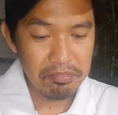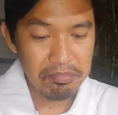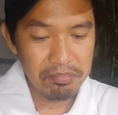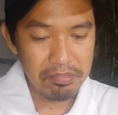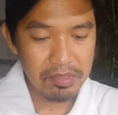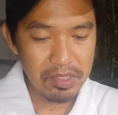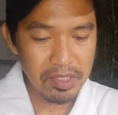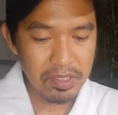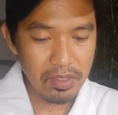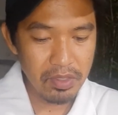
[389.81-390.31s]

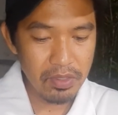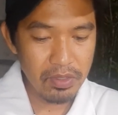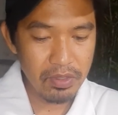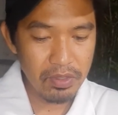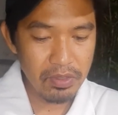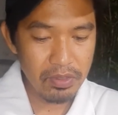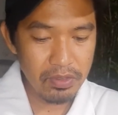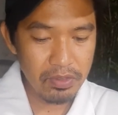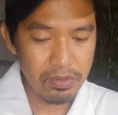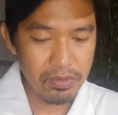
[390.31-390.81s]

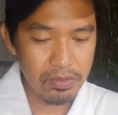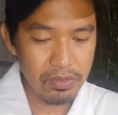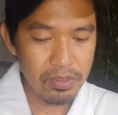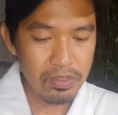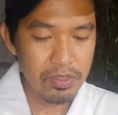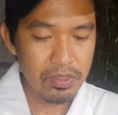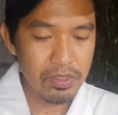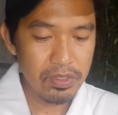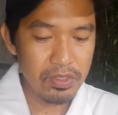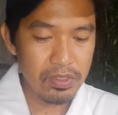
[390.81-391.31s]
So
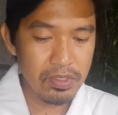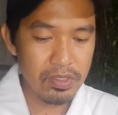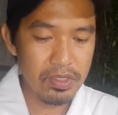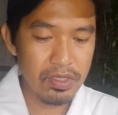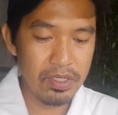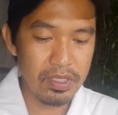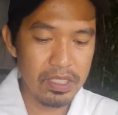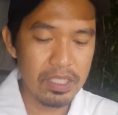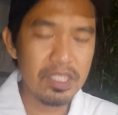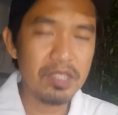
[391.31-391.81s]

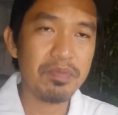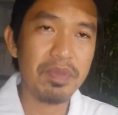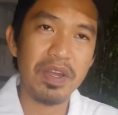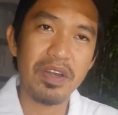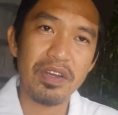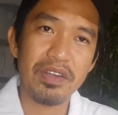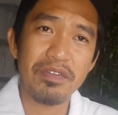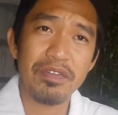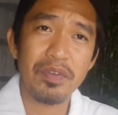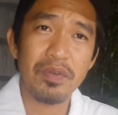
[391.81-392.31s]
that's better
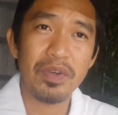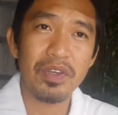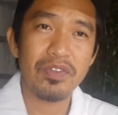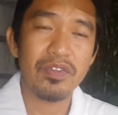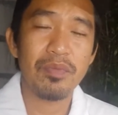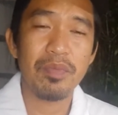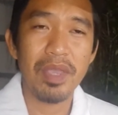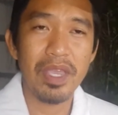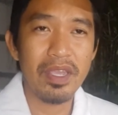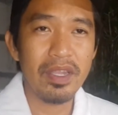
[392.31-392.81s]
if you want to
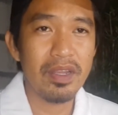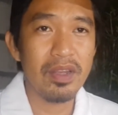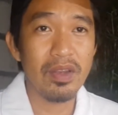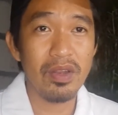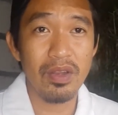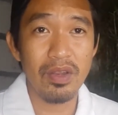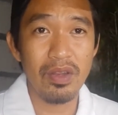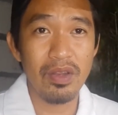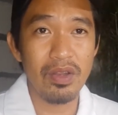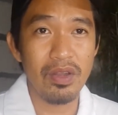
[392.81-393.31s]
pay
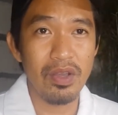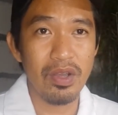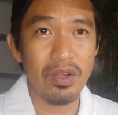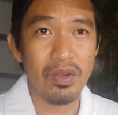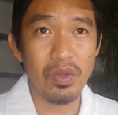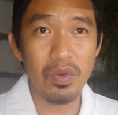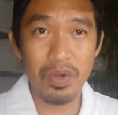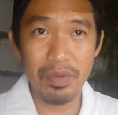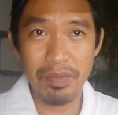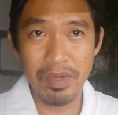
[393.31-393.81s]

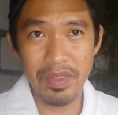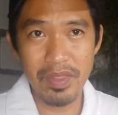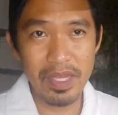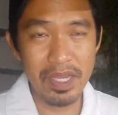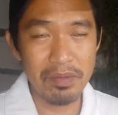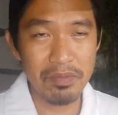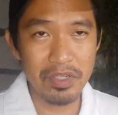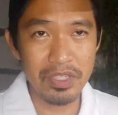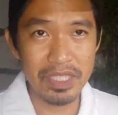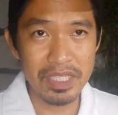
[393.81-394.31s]
lower monthly
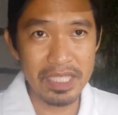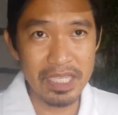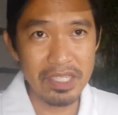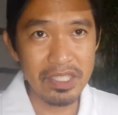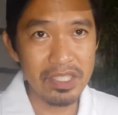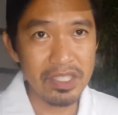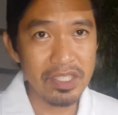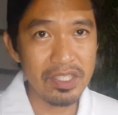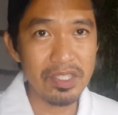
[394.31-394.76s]
amortization.